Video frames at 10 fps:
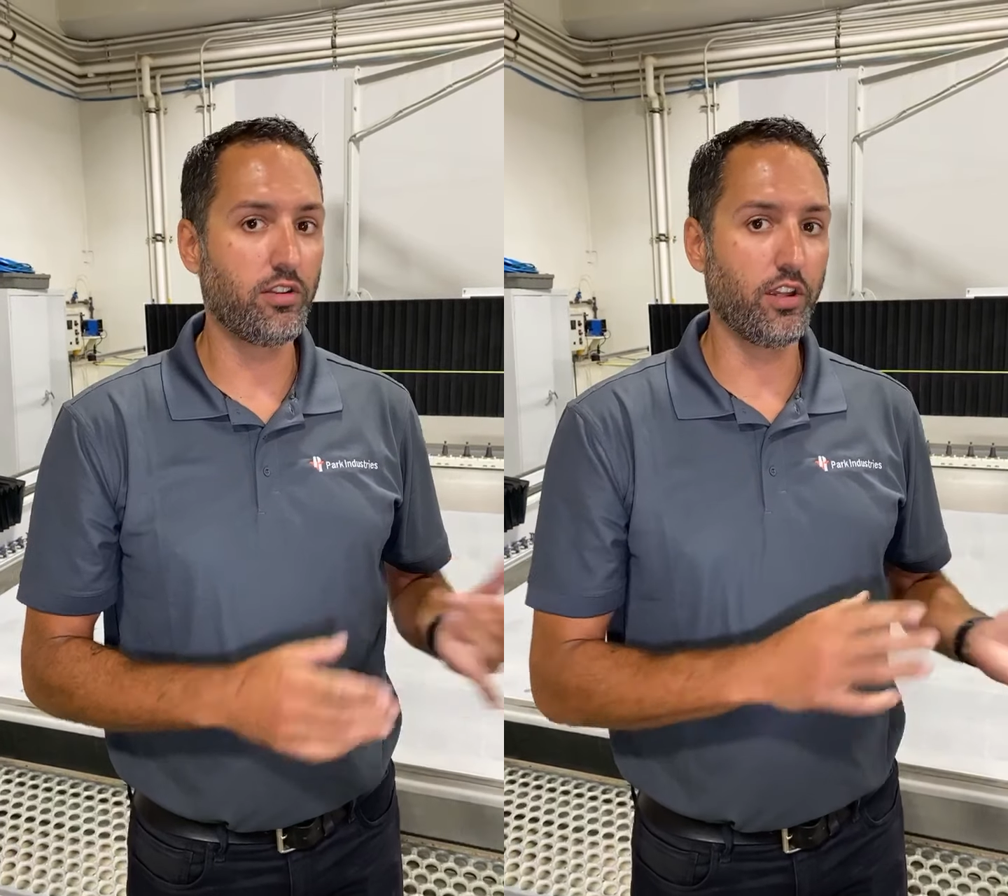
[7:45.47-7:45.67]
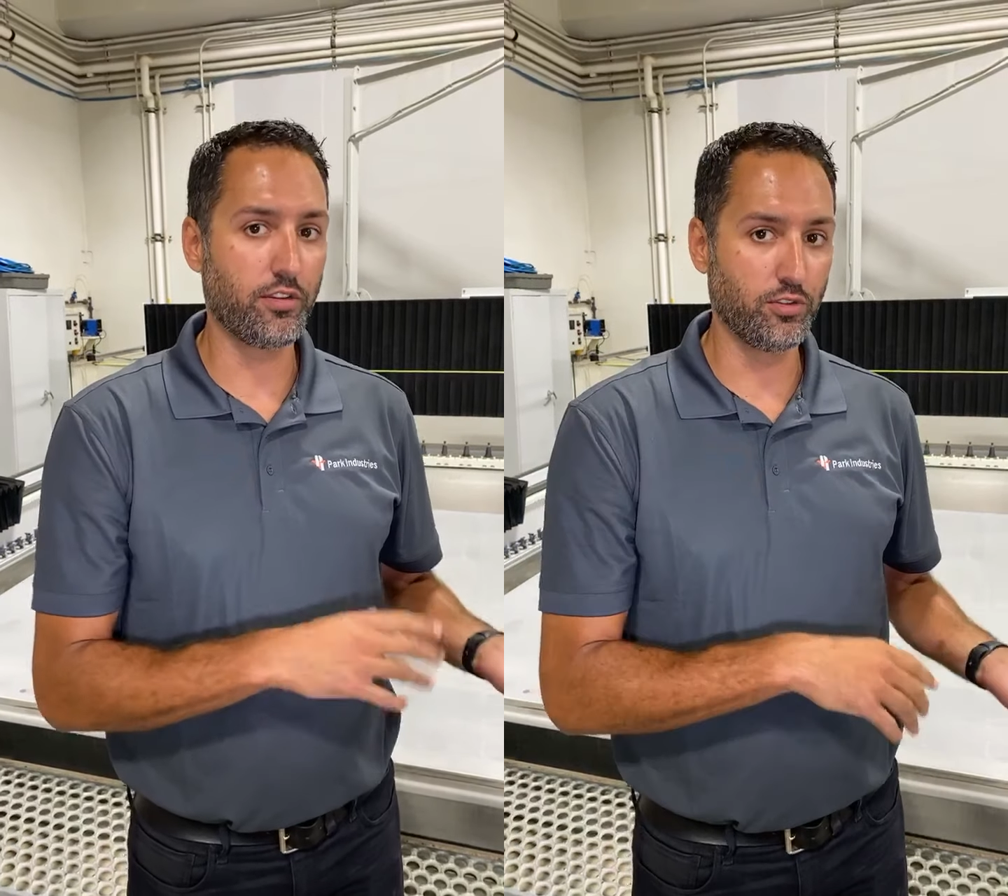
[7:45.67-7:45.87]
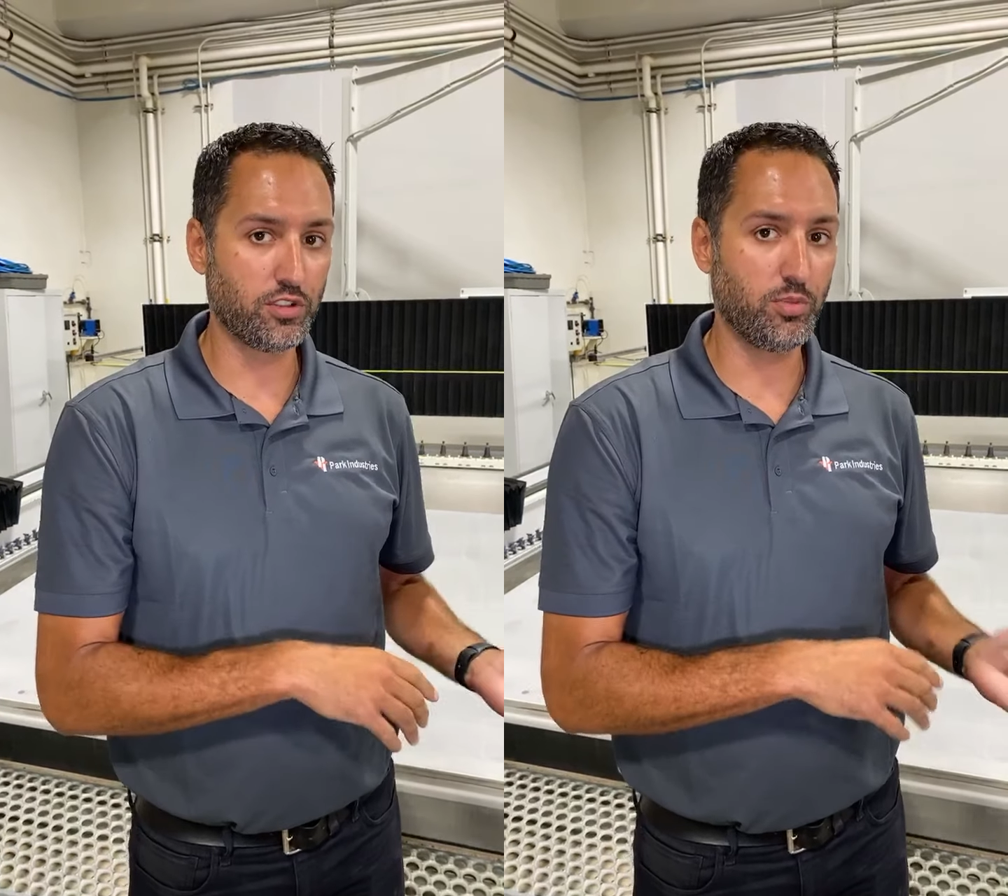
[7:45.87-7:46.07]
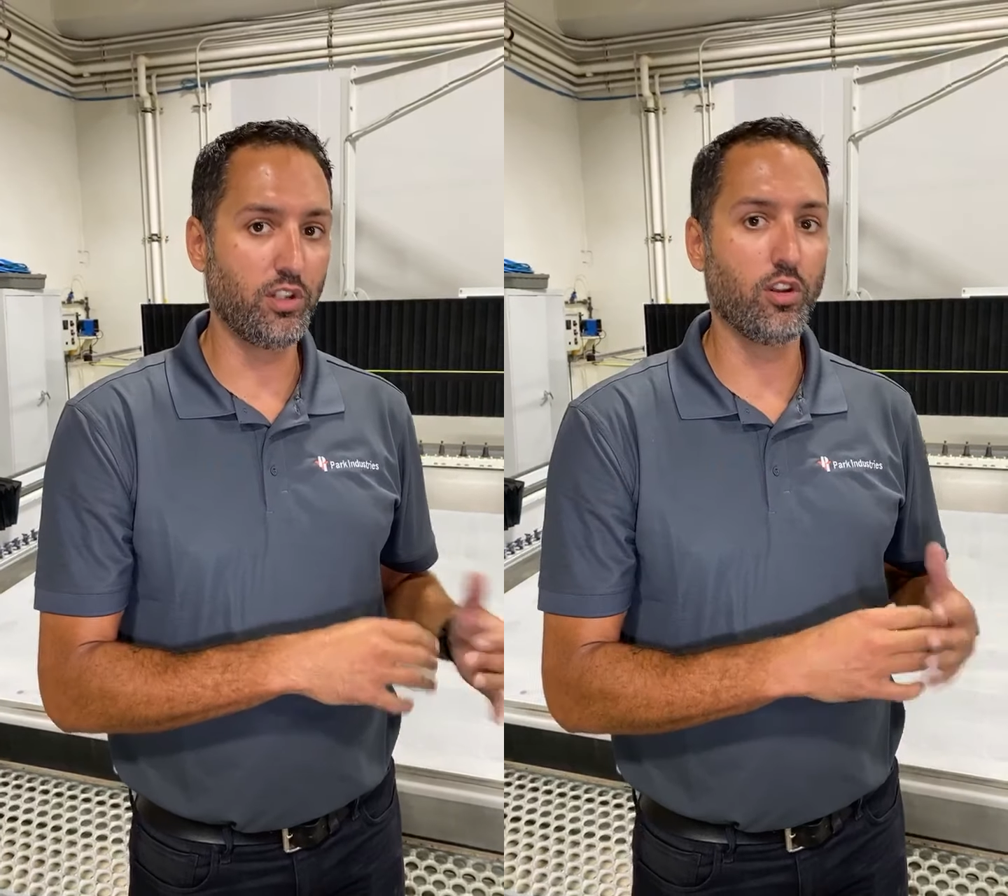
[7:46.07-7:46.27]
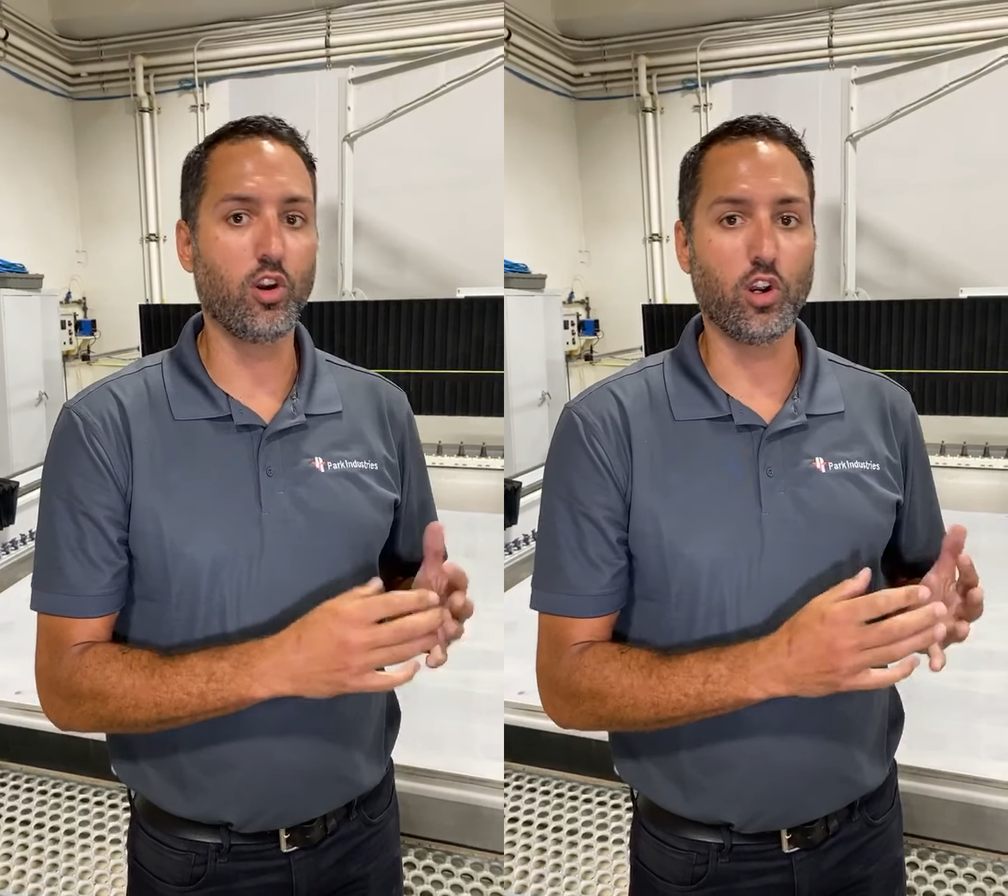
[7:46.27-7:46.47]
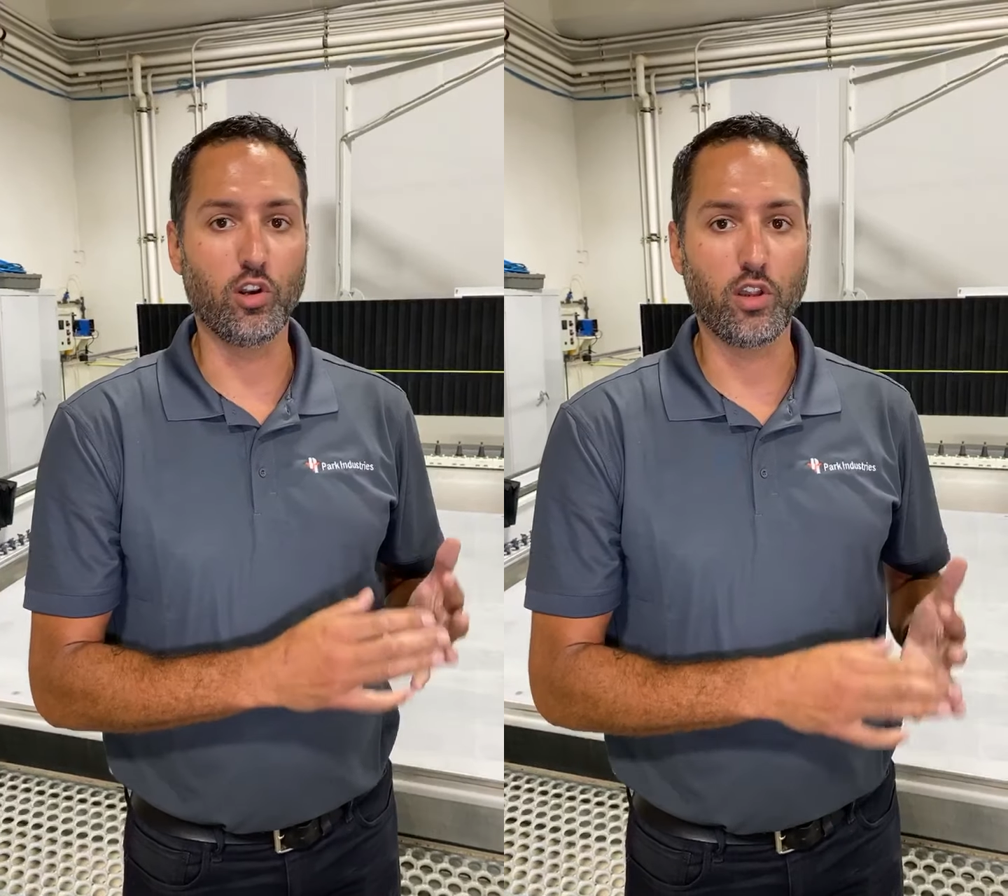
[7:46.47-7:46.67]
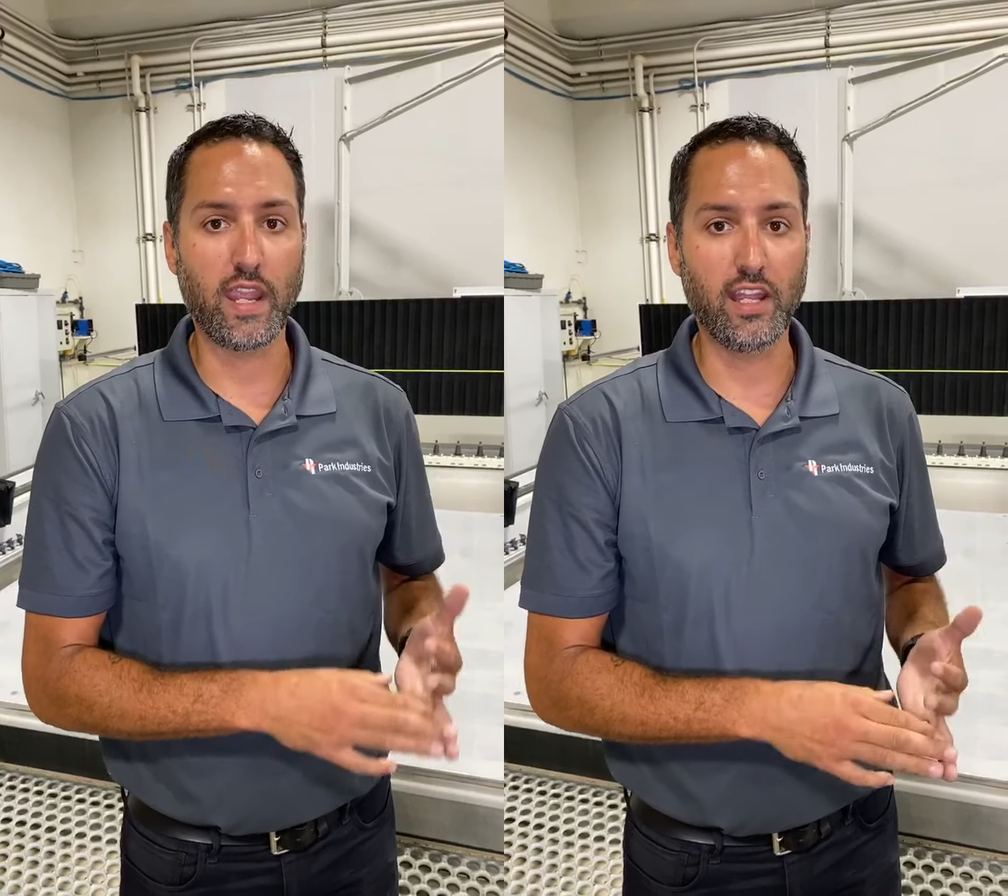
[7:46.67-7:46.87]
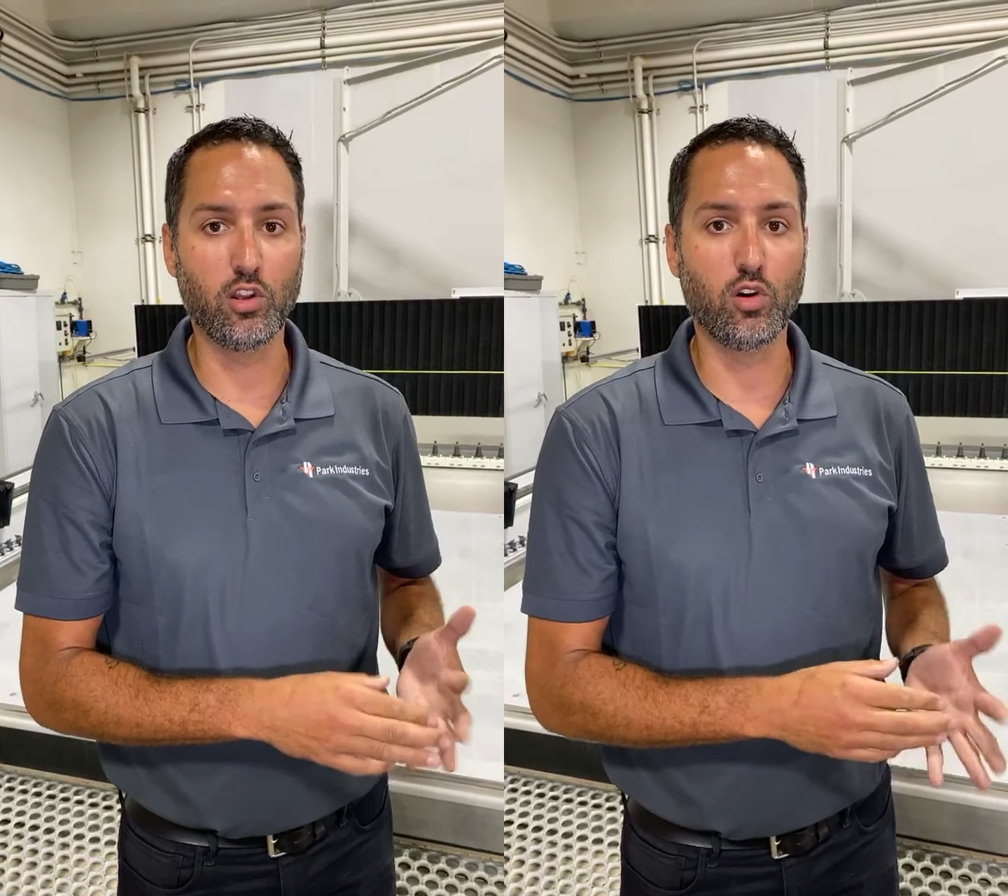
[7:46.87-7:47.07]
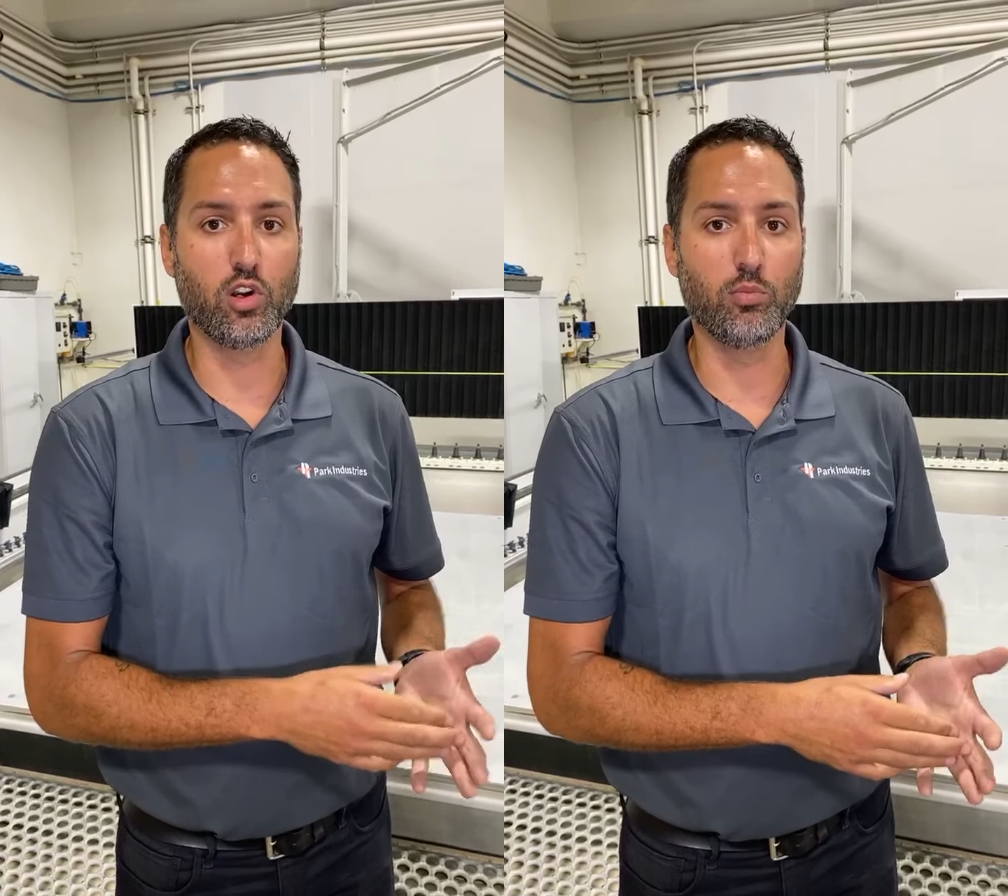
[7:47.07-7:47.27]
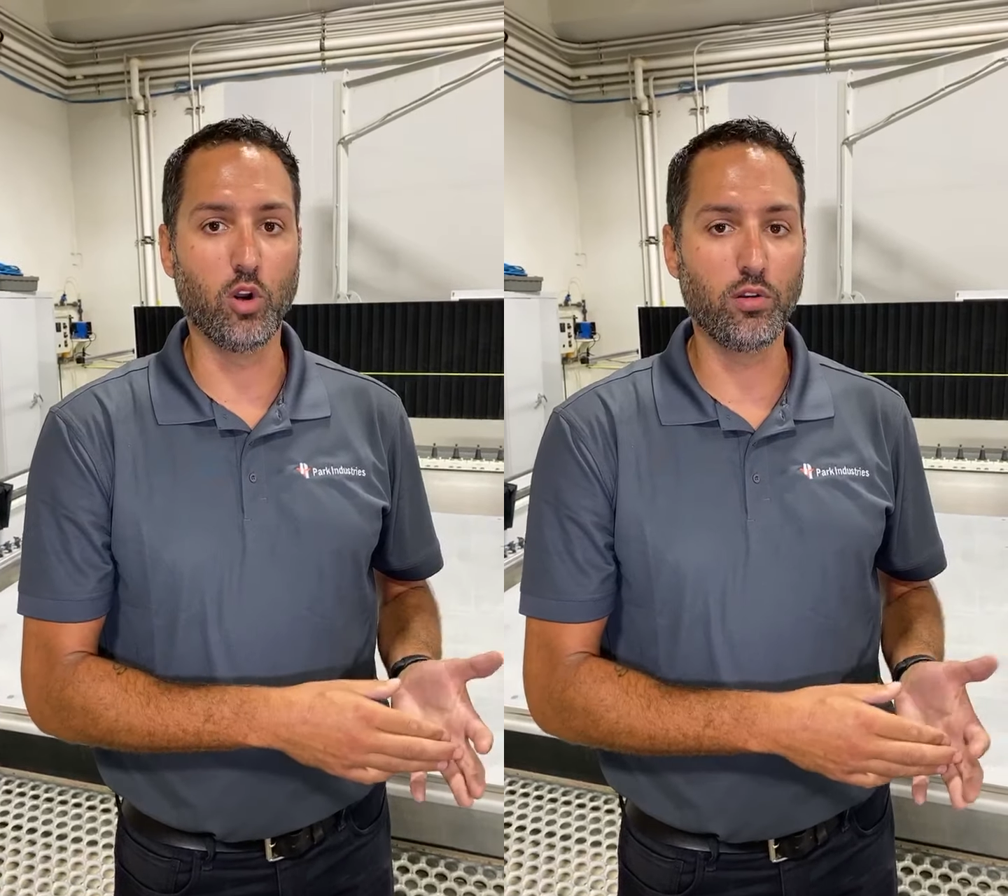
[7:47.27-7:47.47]
the through spindle or halo or
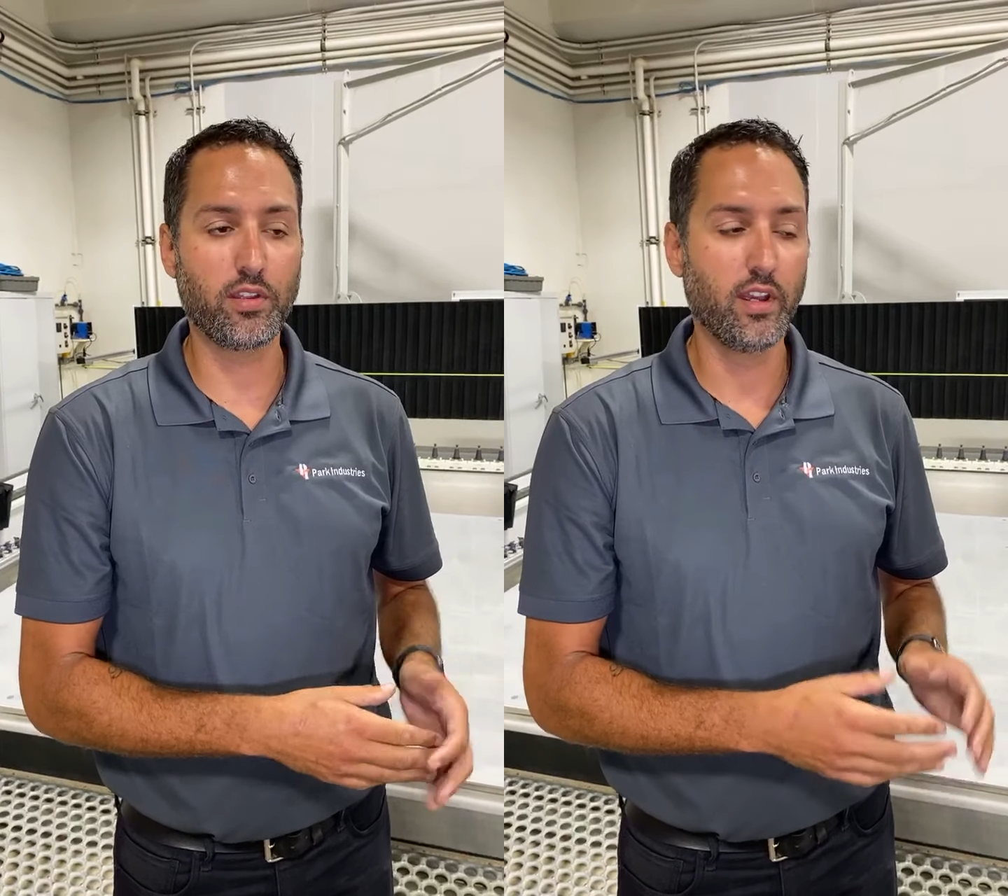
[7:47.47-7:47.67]
both.